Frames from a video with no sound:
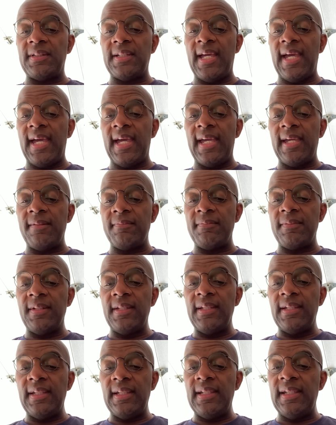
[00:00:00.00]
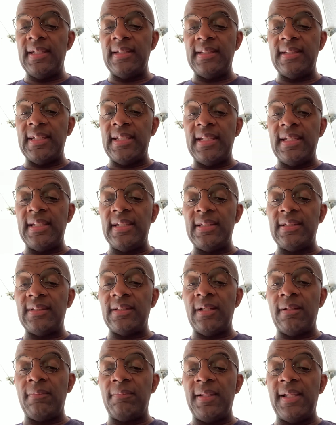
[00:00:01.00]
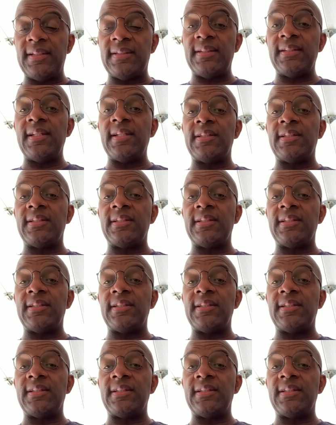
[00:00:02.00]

time, it is a blessing.